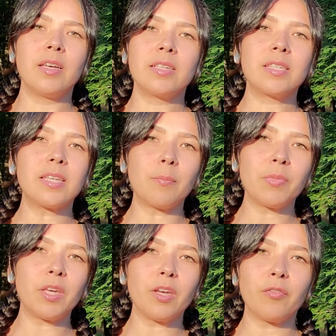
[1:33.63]

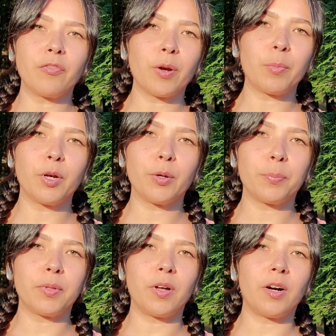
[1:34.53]
something from her
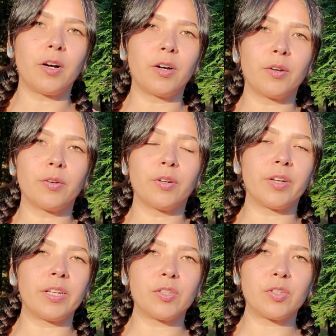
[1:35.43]
blog
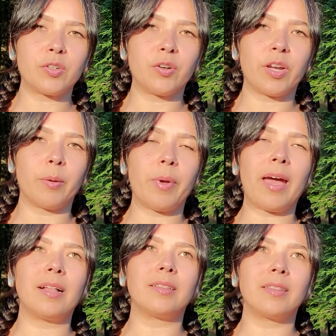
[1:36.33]
or Instagram
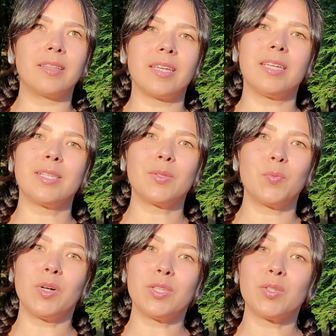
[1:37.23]
at least
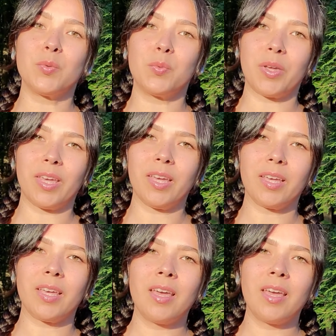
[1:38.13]
once a week,